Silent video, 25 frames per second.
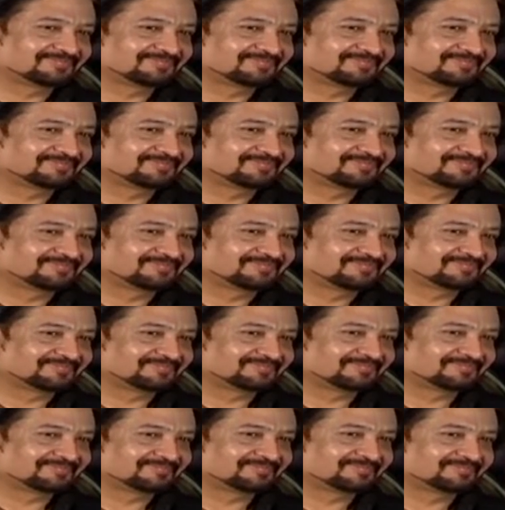
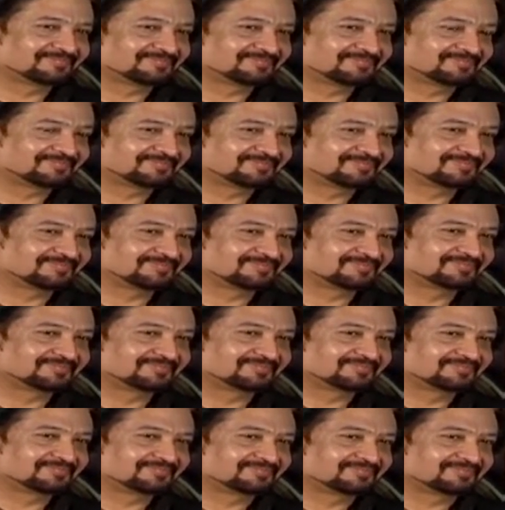
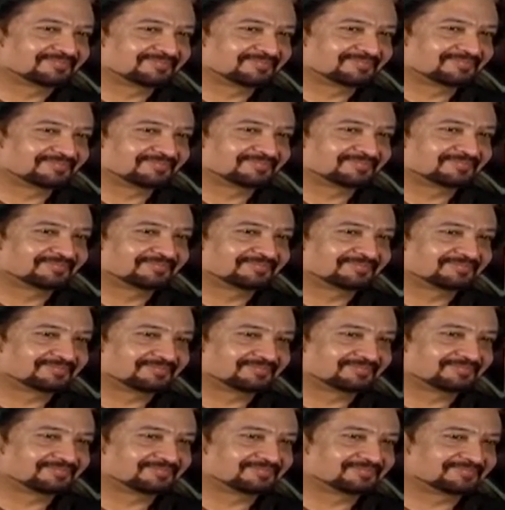
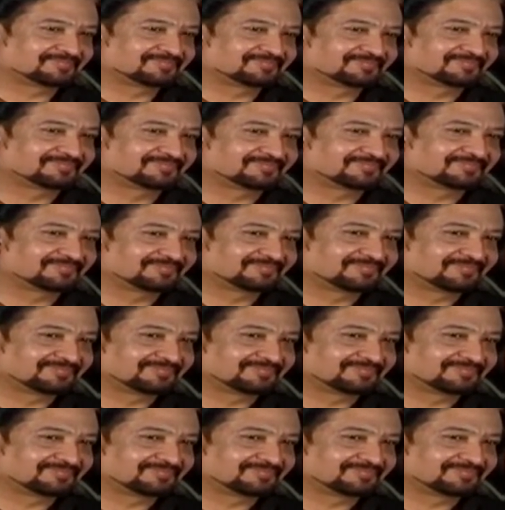[no speech]